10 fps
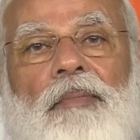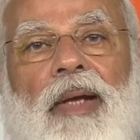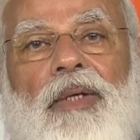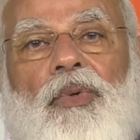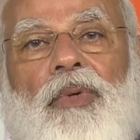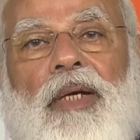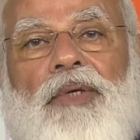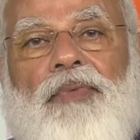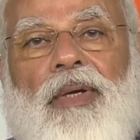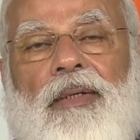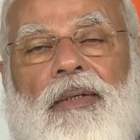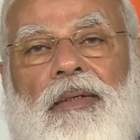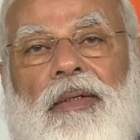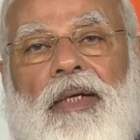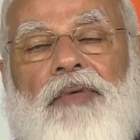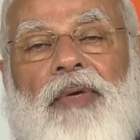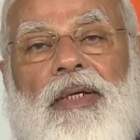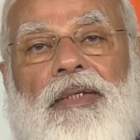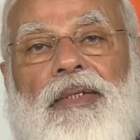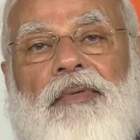a metro network in
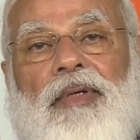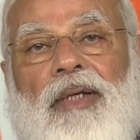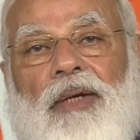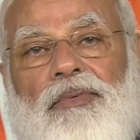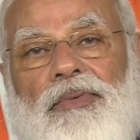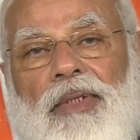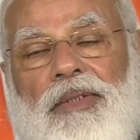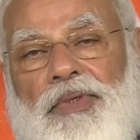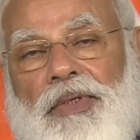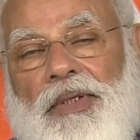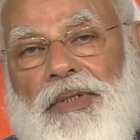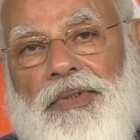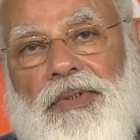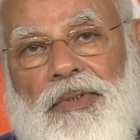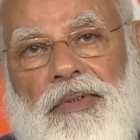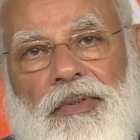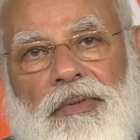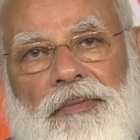27 towns and cities.